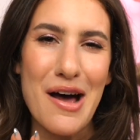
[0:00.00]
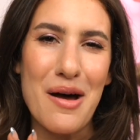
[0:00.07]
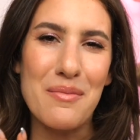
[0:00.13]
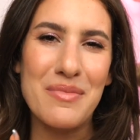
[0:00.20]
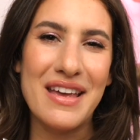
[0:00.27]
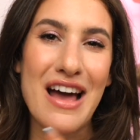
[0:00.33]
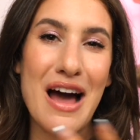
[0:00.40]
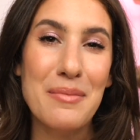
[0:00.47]

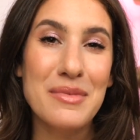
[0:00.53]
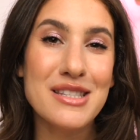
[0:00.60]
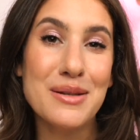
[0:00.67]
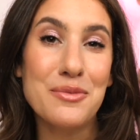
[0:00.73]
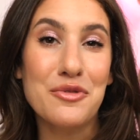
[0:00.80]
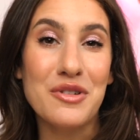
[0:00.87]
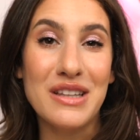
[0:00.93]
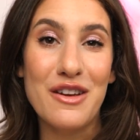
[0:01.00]
Um, they come in
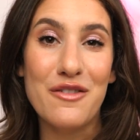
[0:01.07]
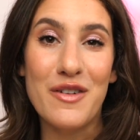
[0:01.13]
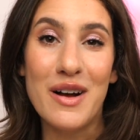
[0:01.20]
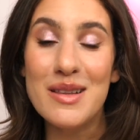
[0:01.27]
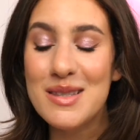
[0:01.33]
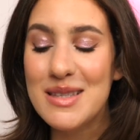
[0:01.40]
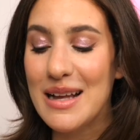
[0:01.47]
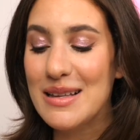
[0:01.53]
some really
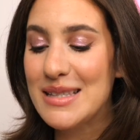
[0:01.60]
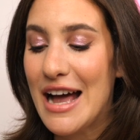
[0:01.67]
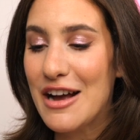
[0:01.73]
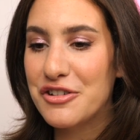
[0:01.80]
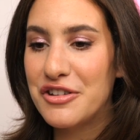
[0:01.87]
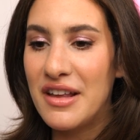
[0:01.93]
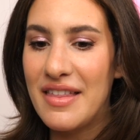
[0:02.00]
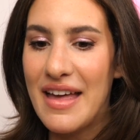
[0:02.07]
fun scents
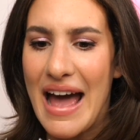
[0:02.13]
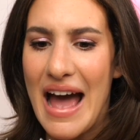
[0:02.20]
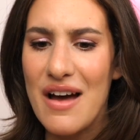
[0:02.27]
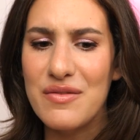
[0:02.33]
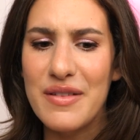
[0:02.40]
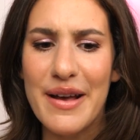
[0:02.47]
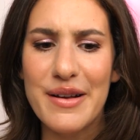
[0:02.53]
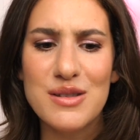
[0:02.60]
actually. They
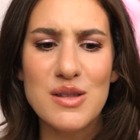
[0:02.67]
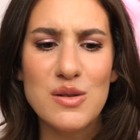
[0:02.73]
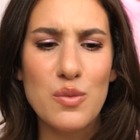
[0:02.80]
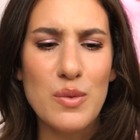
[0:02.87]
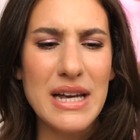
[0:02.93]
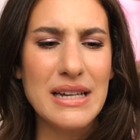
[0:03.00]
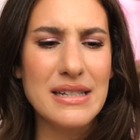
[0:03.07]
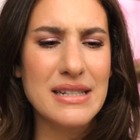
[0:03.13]
have like
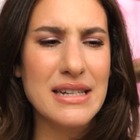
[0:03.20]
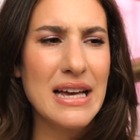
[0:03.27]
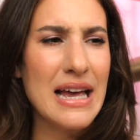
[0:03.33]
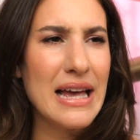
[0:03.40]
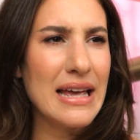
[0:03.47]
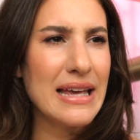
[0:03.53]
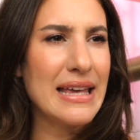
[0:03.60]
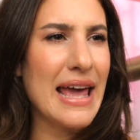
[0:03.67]
sweet
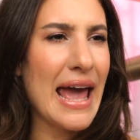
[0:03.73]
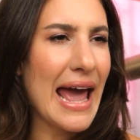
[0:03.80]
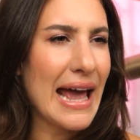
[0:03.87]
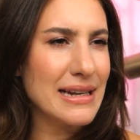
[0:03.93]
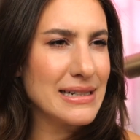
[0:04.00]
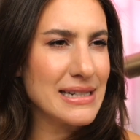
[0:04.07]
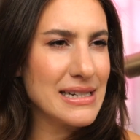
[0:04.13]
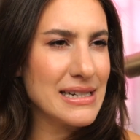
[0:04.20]

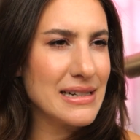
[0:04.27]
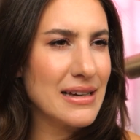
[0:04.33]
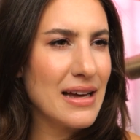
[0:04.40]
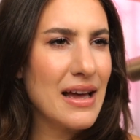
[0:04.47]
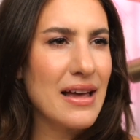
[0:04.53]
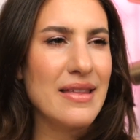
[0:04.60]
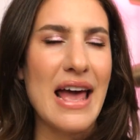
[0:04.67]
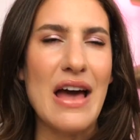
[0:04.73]
candy,
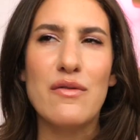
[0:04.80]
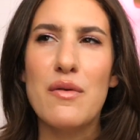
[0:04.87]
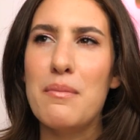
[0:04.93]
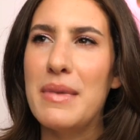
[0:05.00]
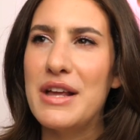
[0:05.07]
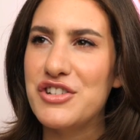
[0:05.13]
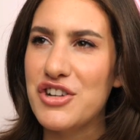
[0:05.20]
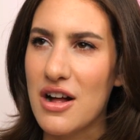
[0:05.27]
they have a
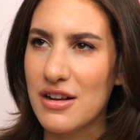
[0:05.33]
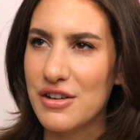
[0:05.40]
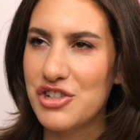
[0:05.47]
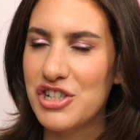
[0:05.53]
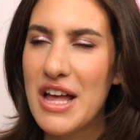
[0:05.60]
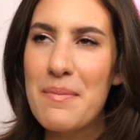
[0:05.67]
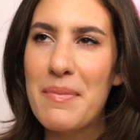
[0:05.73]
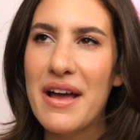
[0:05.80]
mint chocolate
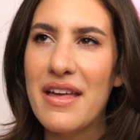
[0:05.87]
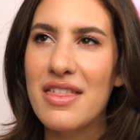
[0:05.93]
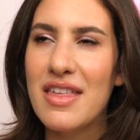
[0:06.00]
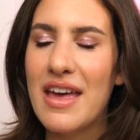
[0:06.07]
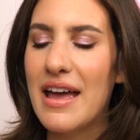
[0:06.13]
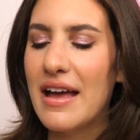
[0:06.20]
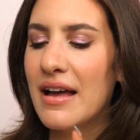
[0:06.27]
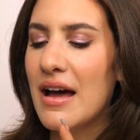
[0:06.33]
chip I
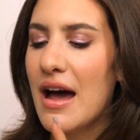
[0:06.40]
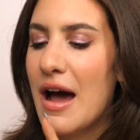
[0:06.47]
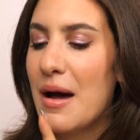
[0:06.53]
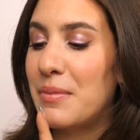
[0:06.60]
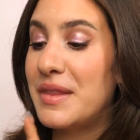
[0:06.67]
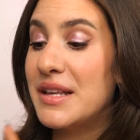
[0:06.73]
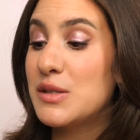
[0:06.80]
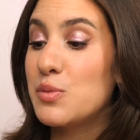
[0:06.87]
think.
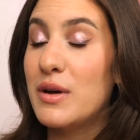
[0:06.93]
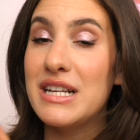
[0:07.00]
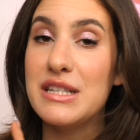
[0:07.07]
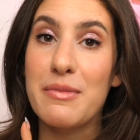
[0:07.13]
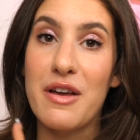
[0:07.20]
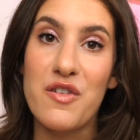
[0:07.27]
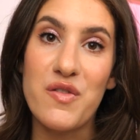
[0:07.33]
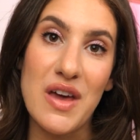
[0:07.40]
Um, this one
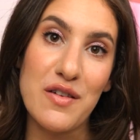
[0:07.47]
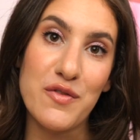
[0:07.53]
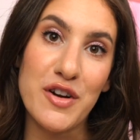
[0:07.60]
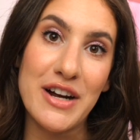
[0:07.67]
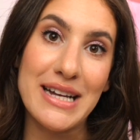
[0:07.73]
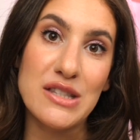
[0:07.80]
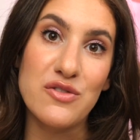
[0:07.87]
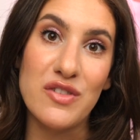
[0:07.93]
is my
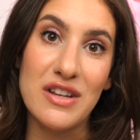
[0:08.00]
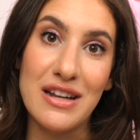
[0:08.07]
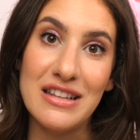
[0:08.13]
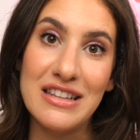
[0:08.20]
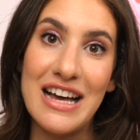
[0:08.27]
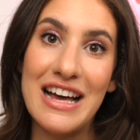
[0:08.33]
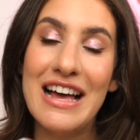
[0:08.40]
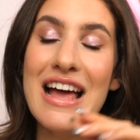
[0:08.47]
favorite, it's
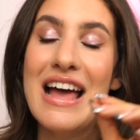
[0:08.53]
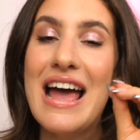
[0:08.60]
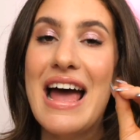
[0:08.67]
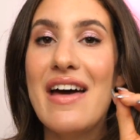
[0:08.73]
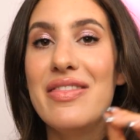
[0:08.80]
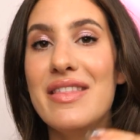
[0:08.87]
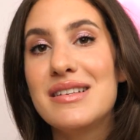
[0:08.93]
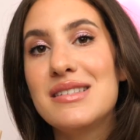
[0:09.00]
vanilla,
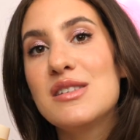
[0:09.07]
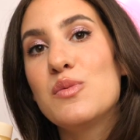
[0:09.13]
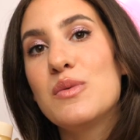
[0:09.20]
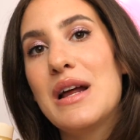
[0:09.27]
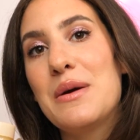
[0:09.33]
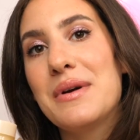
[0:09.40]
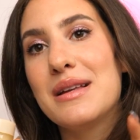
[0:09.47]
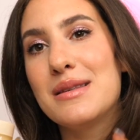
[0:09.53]
and this is
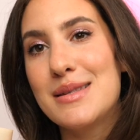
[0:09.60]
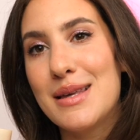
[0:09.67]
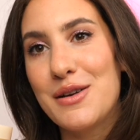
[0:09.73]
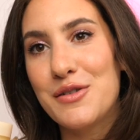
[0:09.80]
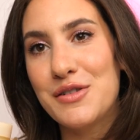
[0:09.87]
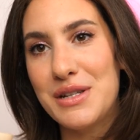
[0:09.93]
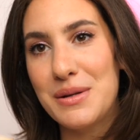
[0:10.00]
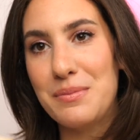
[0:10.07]
what I would
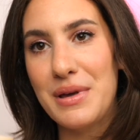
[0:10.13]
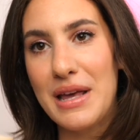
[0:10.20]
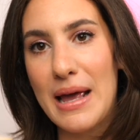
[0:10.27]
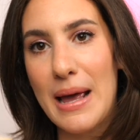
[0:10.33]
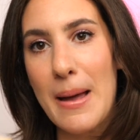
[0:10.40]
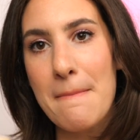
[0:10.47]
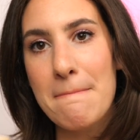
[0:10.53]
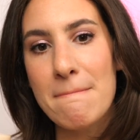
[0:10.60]
consider to
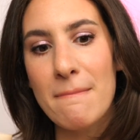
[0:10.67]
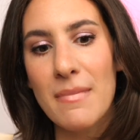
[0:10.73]
be